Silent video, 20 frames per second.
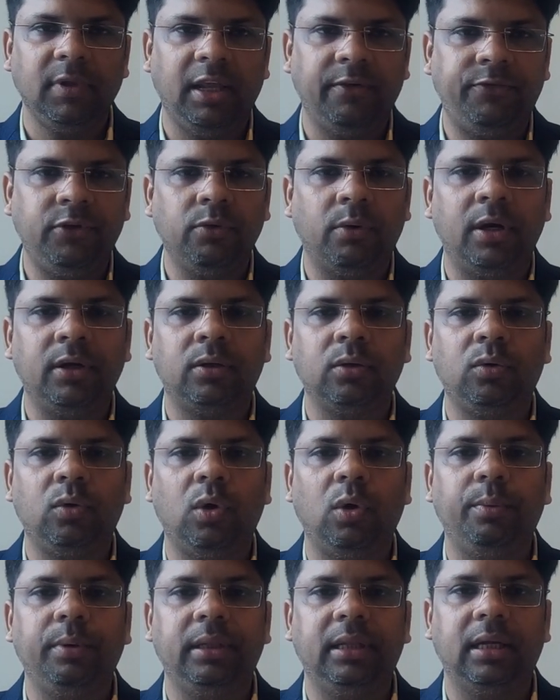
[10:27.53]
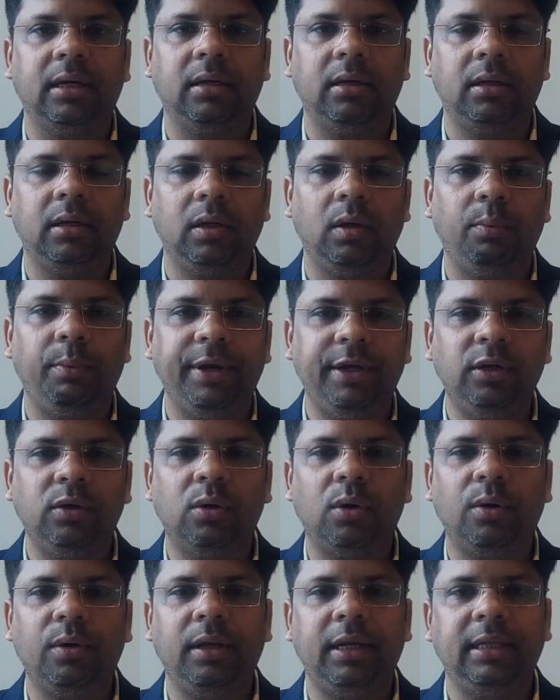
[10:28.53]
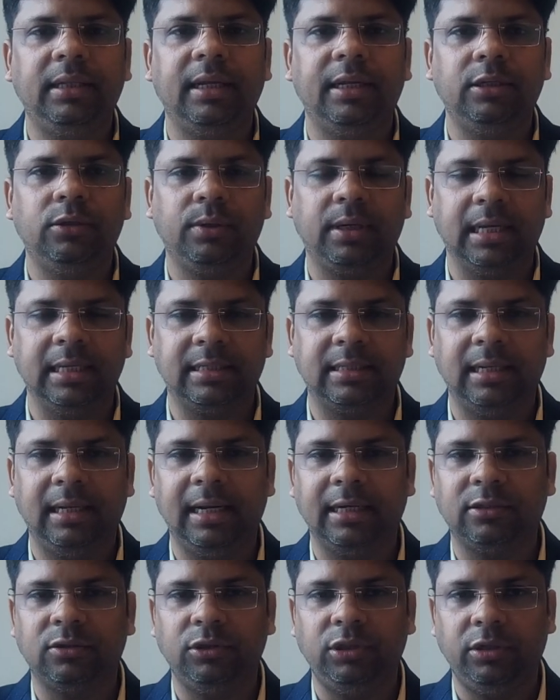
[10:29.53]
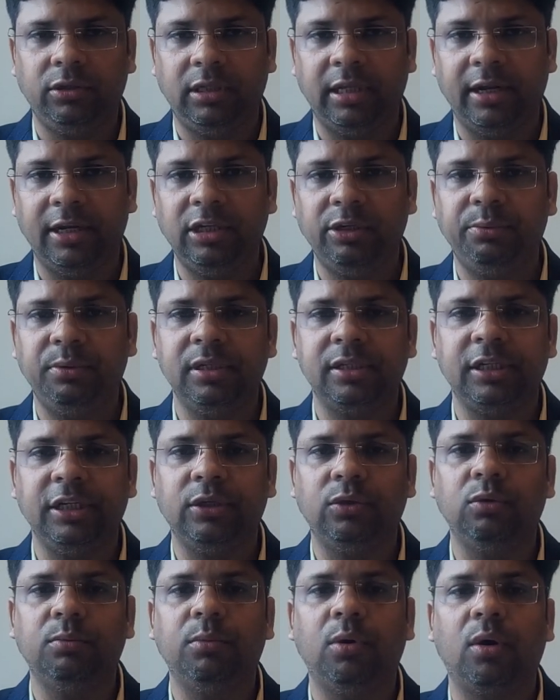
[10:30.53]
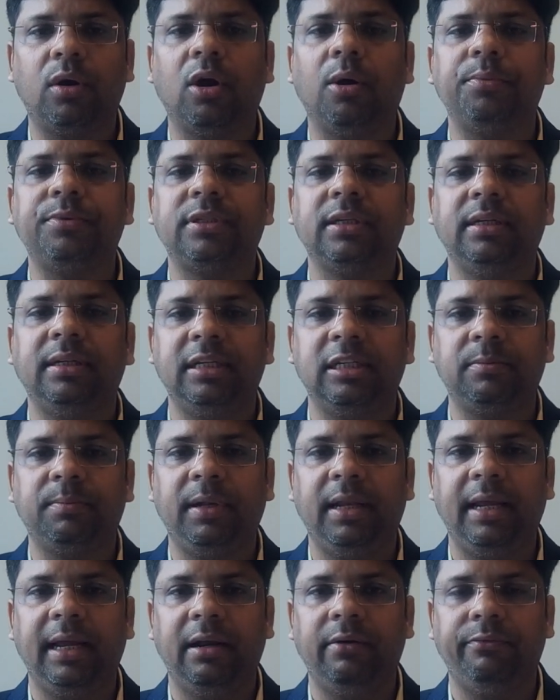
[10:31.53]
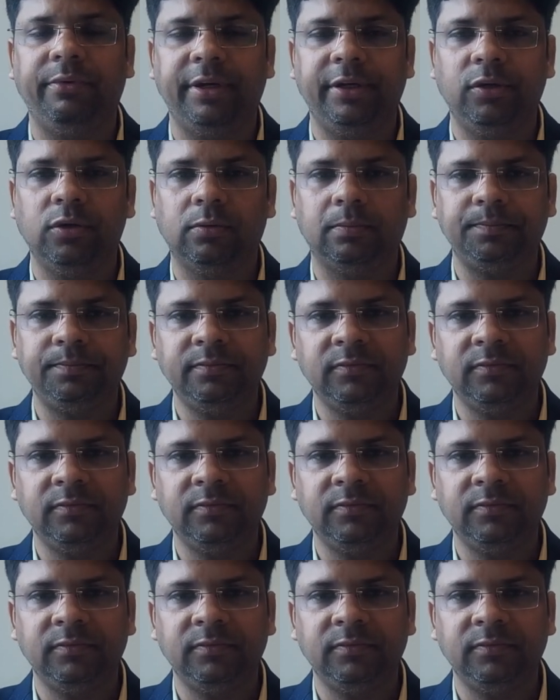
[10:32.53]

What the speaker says: If you want to go with the video only, then you can select. So there you will see two more options, display and video.